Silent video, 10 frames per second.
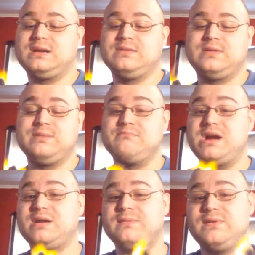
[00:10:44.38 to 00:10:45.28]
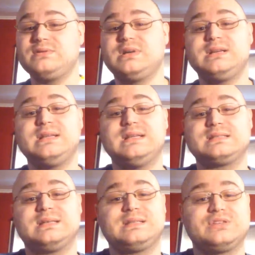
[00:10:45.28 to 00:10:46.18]
the microphone on it is
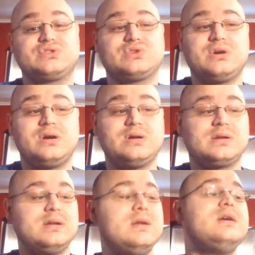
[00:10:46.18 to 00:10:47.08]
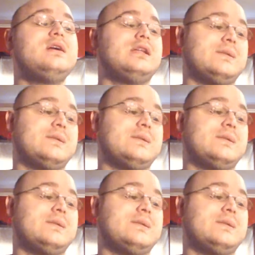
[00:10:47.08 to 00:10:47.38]
not that strong. And I've